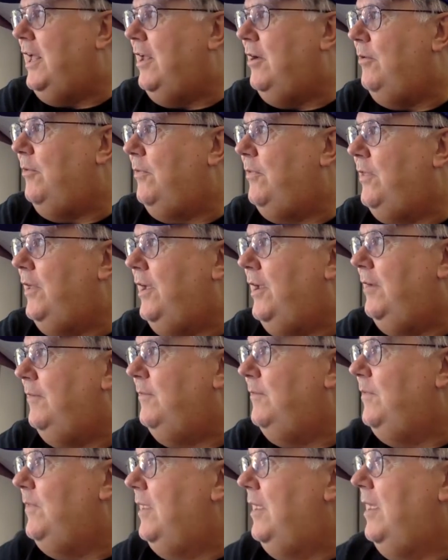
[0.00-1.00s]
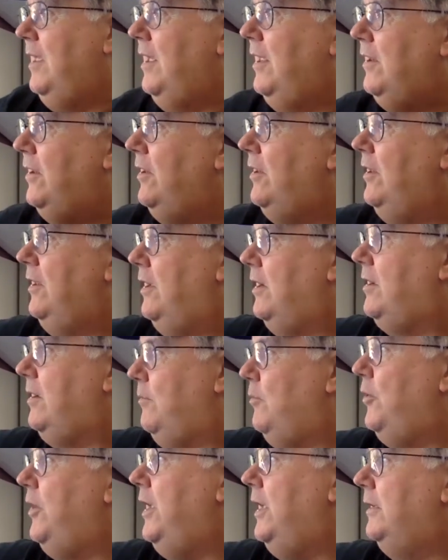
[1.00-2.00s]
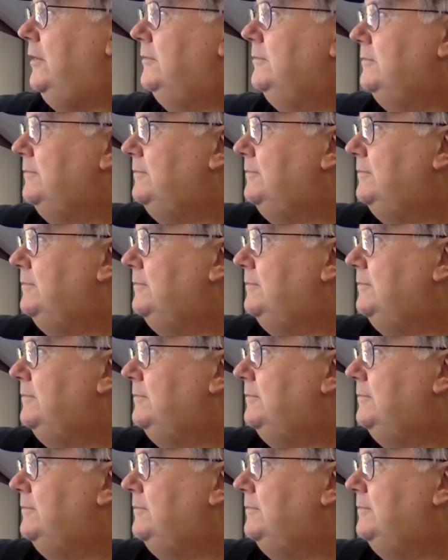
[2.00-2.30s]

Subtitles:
I don't think. Yeah, come on in.